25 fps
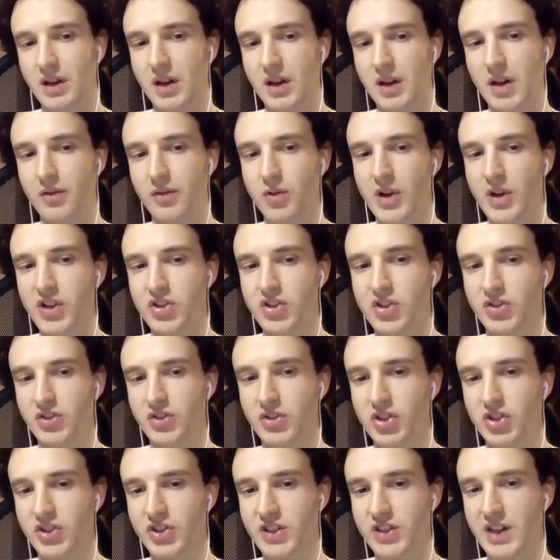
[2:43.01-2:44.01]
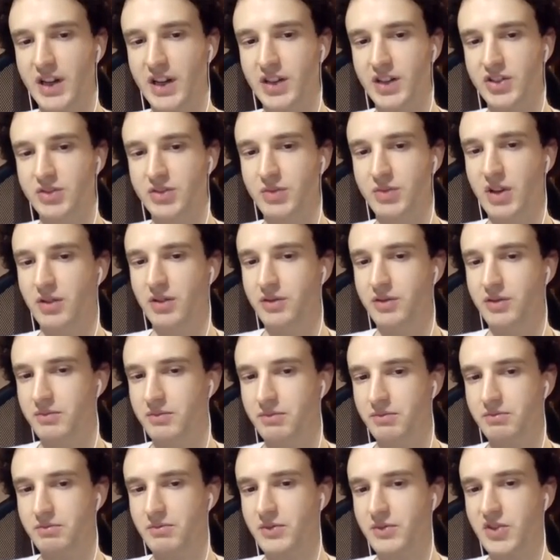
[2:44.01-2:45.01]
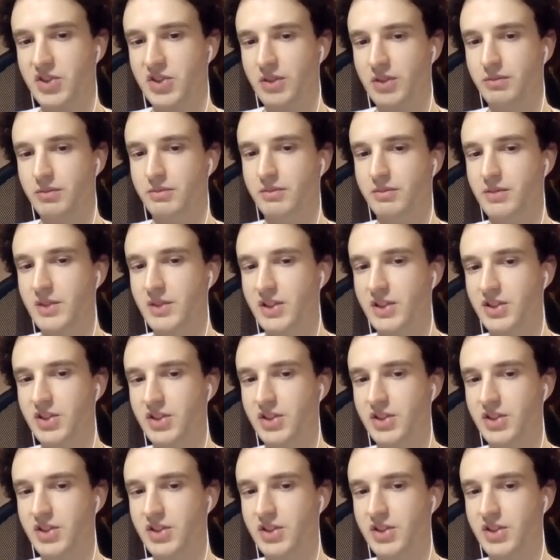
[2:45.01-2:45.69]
every agent just cares about some